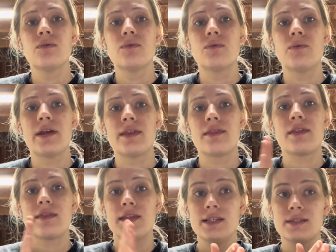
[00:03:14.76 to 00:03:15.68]
with
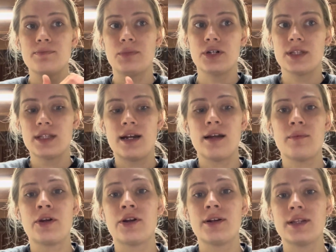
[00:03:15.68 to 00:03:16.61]
this book that I'm
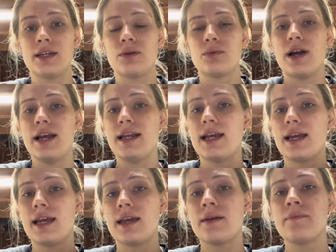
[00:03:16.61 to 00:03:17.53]
currently
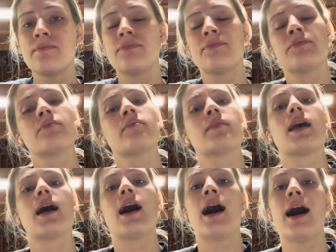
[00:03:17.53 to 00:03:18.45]
writing,
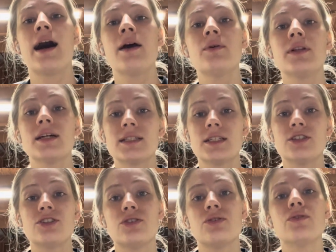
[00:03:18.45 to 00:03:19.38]
I will listen
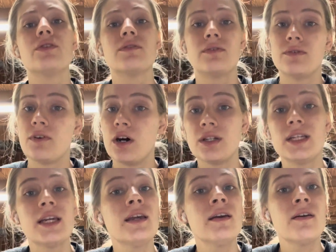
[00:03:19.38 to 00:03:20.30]
to the
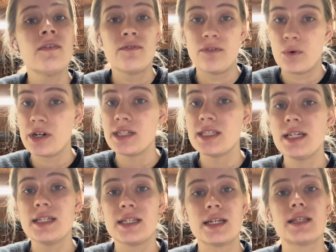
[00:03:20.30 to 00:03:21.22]
Vivaldi 4
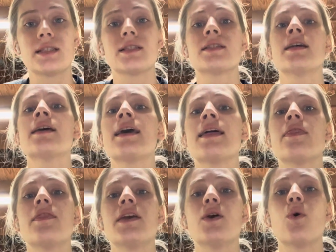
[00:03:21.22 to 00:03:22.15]
Seasons
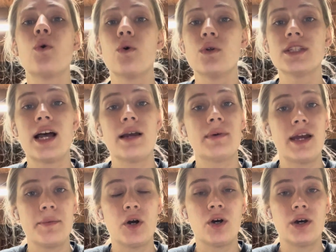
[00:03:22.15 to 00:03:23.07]
the whole time
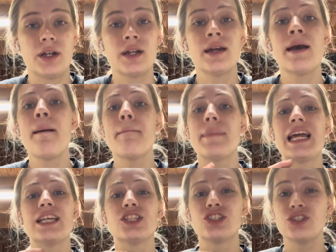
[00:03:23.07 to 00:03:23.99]
I'm on. But
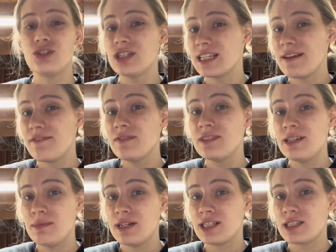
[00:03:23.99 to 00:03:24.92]
as soon as that
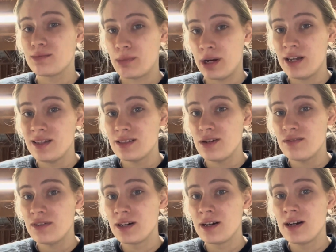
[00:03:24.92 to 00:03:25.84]
15-minute sprint is
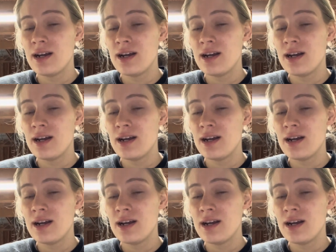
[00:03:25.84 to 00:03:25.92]
over,